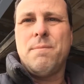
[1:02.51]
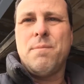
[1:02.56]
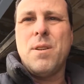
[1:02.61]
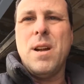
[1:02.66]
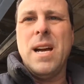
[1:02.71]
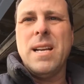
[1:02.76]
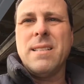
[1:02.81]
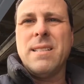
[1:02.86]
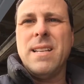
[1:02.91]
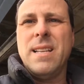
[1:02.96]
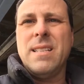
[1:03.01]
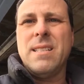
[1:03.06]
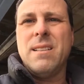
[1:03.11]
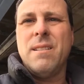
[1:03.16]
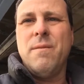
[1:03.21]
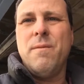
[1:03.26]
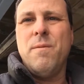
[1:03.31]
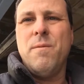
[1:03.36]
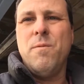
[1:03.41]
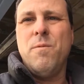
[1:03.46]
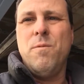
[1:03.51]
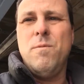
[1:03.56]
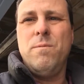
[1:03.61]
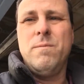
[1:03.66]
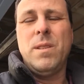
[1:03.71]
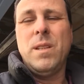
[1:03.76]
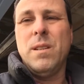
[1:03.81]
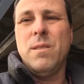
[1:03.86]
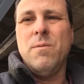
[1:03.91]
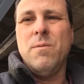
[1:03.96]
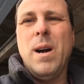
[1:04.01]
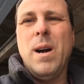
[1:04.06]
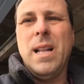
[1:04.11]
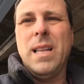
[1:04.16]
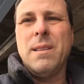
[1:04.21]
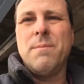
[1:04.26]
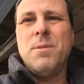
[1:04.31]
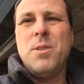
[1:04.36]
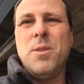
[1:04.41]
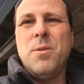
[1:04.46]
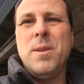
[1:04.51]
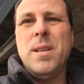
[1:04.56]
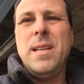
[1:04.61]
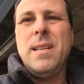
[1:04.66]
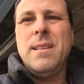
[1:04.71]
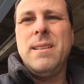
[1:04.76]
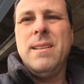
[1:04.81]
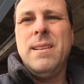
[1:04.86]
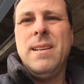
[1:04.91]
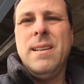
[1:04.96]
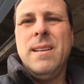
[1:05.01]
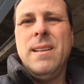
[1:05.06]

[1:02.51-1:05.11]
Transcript: process of, you while I'm doing it.